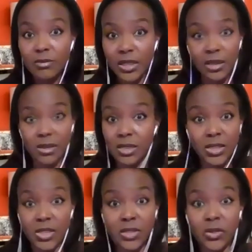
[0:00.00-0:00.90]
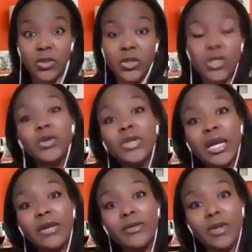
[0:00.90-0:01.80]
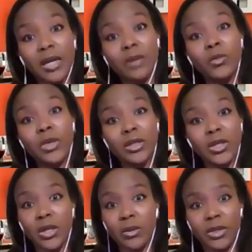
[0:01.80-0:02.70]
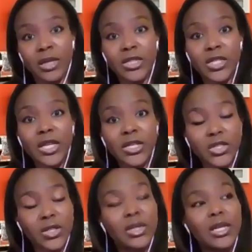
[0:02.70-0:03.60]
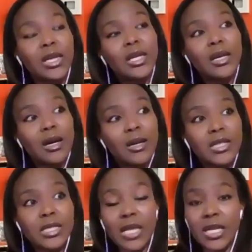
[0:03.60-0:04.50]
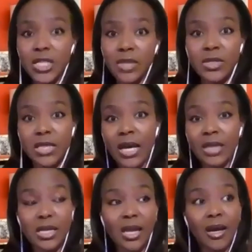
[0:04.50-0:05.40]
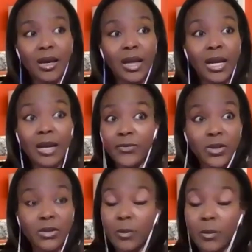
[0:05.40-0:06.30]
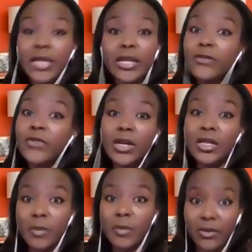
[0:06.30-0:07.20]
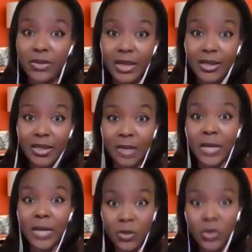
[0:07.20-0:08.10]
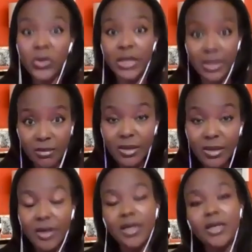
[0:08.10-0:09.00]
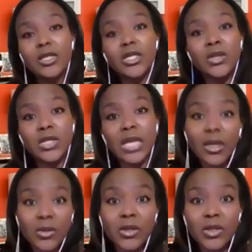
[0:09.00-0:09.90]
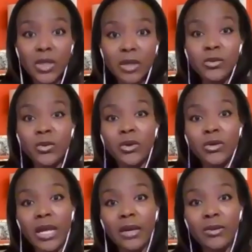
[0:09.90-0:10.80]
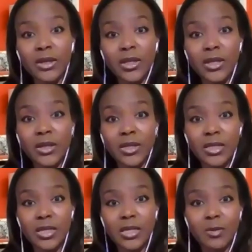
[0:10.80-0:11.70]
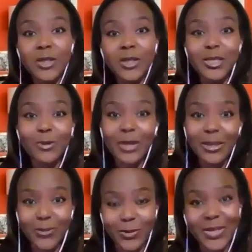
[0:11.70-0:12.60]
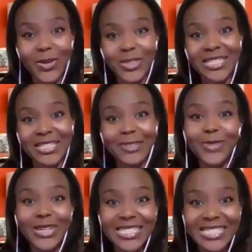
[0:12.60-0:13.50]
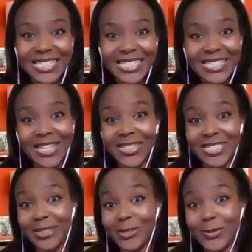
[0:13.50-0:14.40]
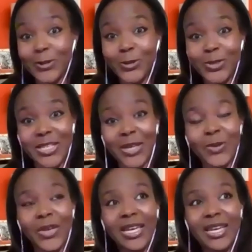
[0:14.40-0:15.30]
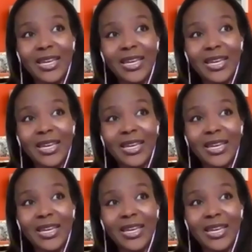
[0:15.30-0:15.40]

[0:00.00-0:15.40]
because I just couldn't do that um, with you know with the education and the stage he was at. Uh, and I feel completely fine about that. And I'm now looking to take on a global role now that you know he's he's months away from starting at university in his last year at school. So